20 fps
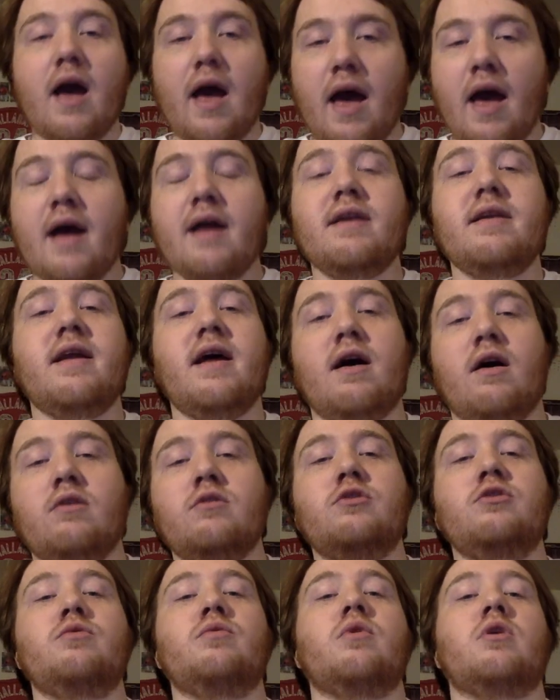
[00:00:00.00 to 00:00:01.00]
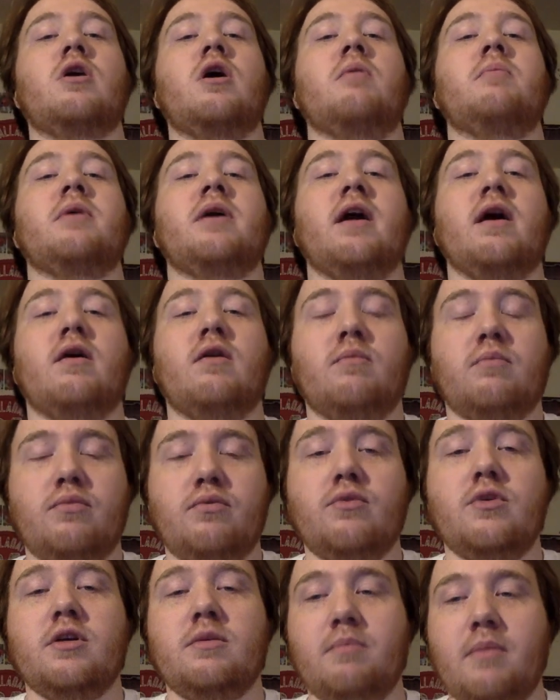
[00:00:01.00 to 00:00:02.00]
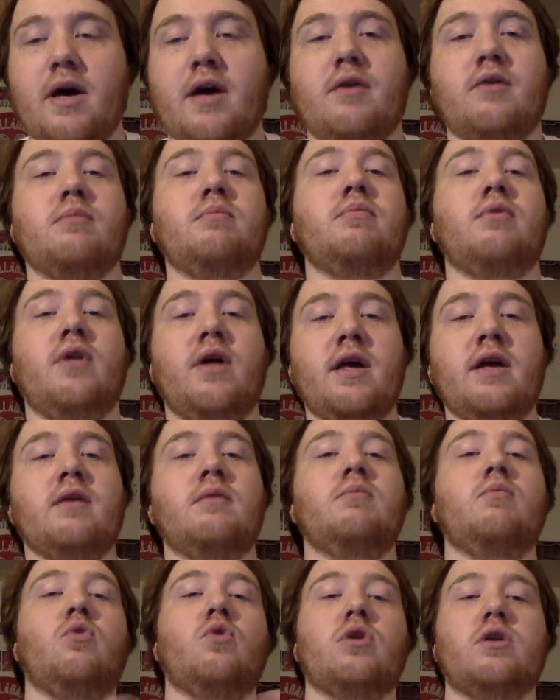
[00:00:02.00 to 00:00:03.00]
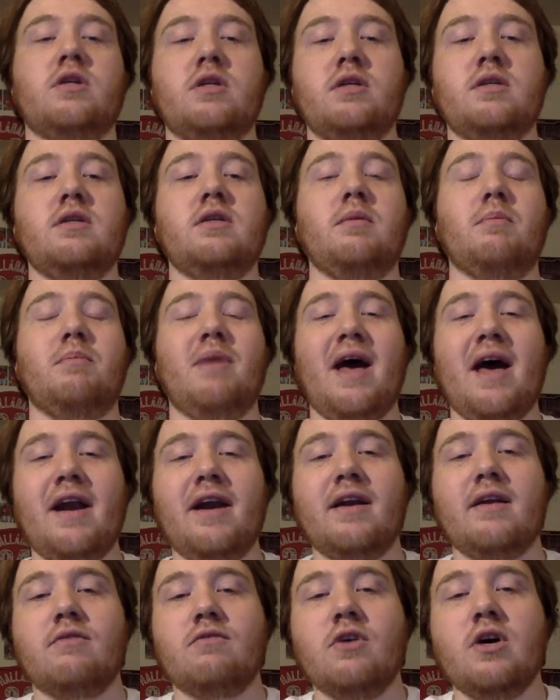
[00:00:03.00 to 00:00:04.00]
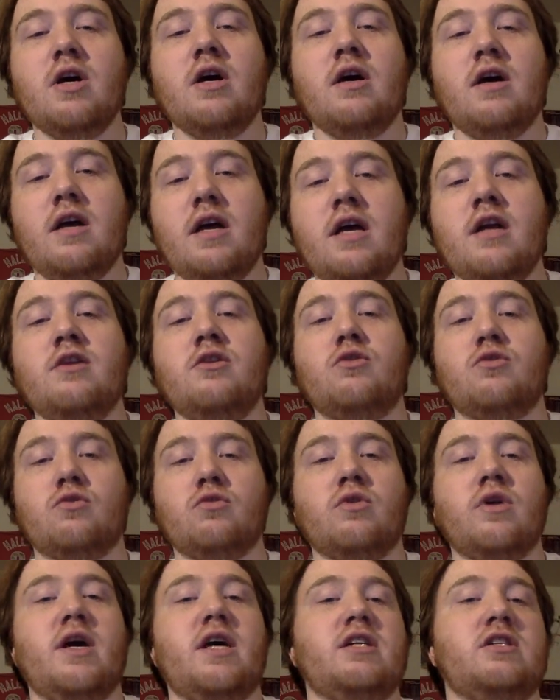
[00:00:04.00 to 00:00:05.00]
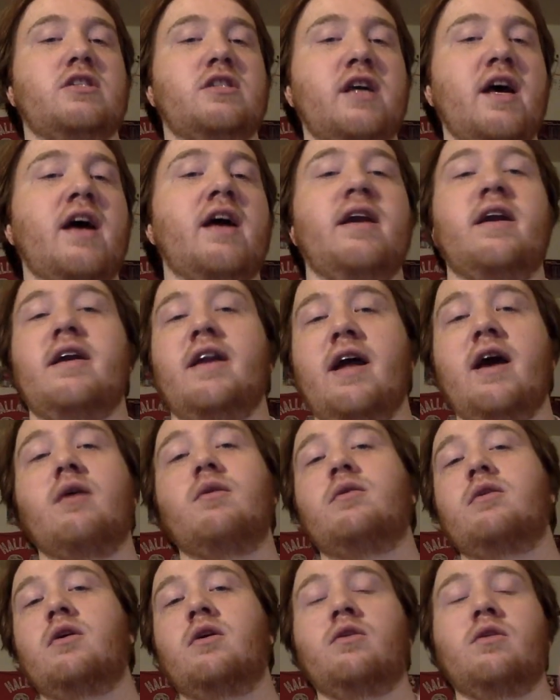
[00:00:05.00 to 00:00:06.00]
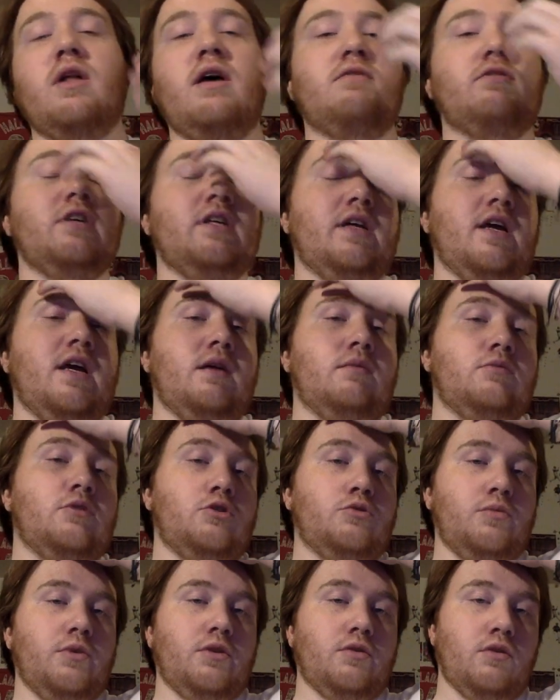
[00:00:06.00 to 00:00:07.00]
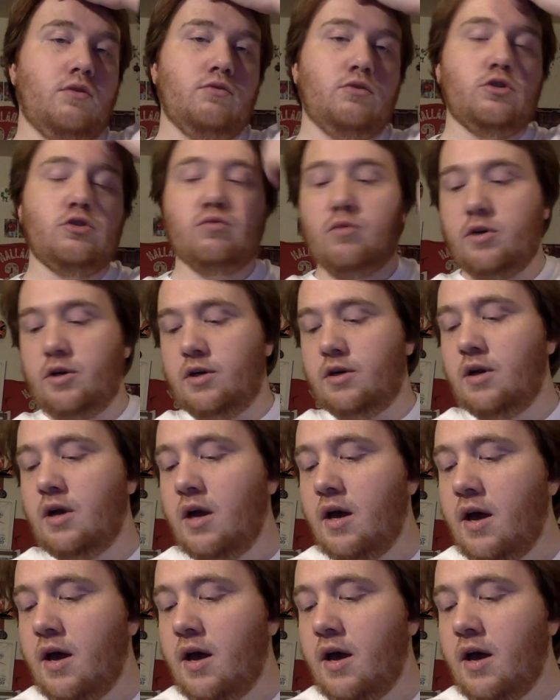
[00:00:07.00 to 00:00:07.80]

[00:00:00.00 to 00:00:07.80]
and now you are coming out pretty better, playing more competitive in your last 10 and now 11 games as we throw this one in.